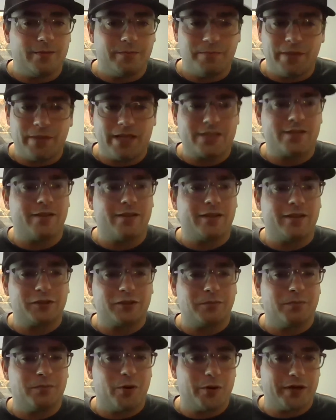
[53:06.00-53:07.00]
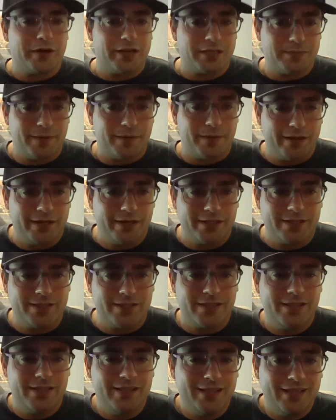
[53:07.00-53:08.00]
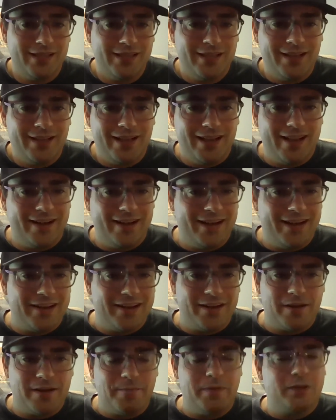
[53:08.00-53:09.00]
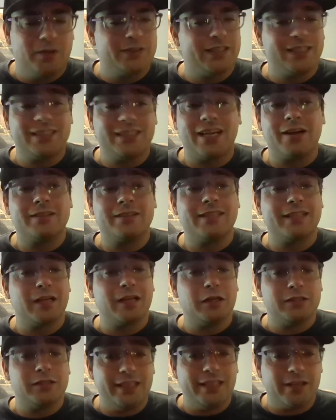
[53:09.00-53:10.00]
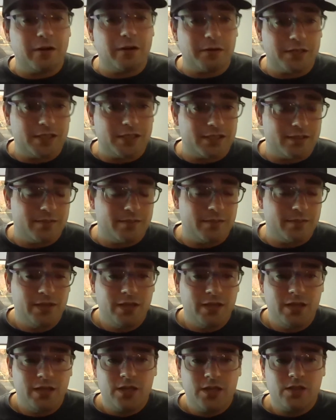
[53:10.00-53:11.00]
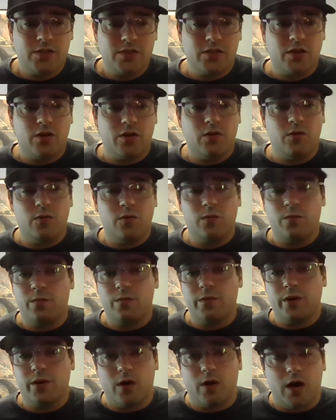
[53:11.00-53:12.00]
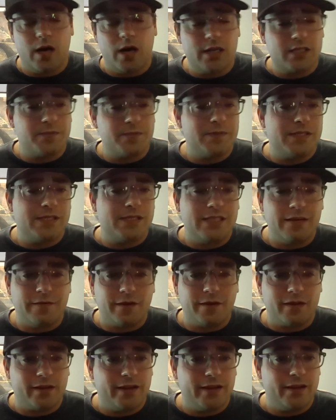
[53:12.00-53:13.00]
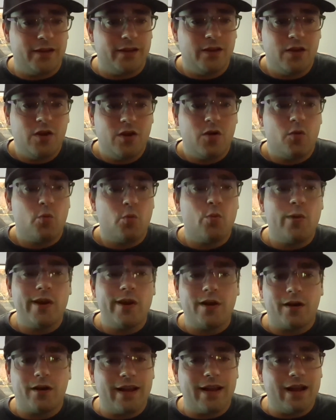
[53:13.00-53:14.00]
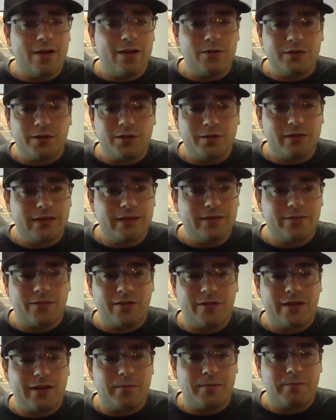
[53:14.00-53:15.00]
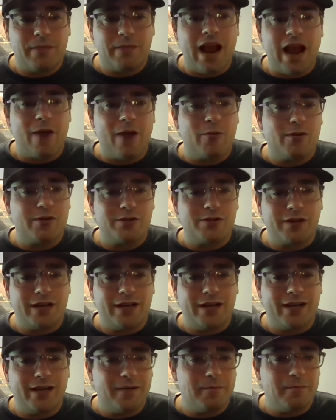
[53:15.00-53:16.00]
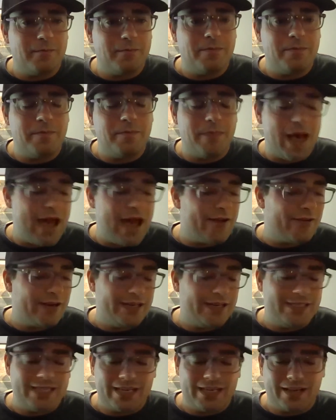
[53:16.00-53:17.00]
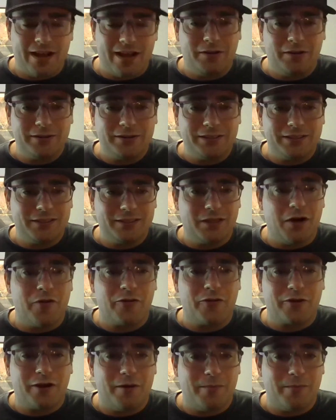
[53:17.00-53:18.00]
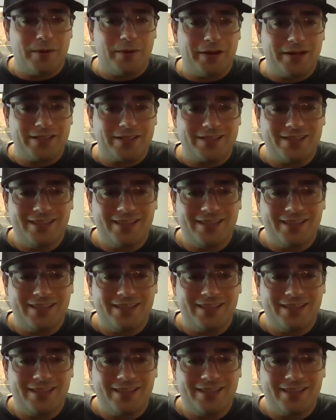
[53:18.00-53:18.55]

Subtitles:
best electric boating experience and ended up building an entire technology ecosystem. So, you know, us specifically, we are now delivering powertrain and battery technologies to other companies